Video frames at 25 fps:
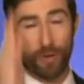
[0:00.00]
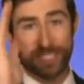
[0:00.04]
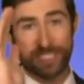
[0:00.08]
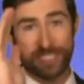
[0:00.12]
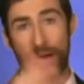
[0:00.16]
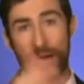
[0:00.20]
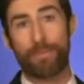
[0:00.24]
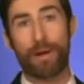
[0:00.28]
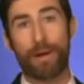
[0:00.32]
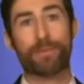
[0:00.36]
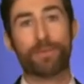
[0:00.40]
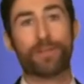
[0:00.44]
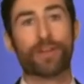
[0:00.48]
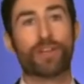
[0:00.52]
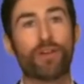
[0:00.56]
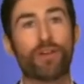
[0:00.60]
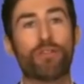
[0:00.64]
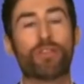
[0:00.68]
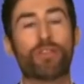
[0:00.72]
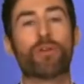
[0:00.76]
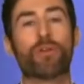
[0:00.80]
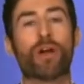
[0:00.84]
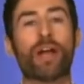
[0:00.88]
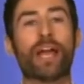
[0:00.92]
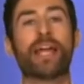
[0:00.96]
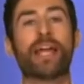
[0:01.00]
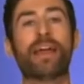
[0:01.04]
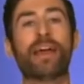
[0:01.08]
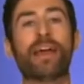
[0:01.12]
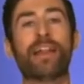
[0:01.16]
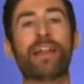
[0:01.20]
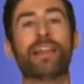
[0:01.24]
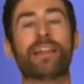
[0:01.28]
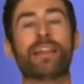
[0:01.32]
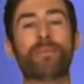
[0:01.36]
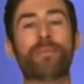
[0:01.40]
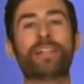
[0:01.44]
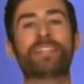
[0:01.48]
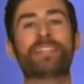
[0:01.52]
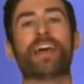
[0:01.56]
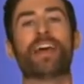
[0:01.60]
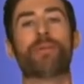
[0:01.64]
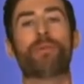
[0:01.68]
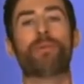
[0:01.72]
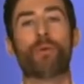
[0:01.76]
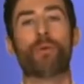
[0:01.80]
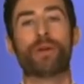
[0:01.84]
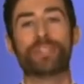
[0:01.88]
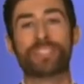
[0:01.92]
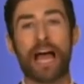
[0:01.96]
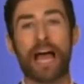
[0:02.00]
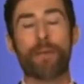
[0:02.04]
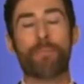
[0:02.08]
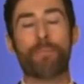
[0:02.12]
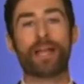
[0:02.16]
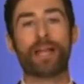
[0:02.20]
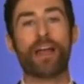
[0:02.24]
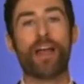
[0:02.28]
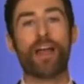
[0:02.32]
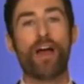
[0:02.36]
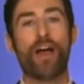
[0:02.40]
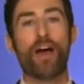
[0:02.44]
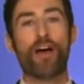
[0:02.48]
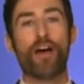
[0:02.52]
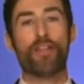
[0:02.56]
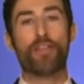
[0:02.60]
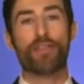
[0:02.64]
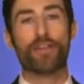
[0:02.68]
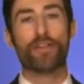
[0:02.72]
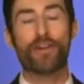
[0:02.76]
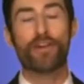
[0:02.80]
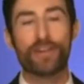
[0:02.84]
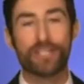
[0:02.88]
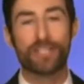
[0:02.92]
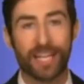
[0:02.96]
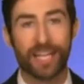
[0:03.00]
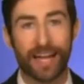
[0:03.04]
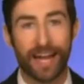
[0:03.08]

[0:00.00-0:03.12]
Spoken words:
Before we step up to Q3, let me tell you about what's happening.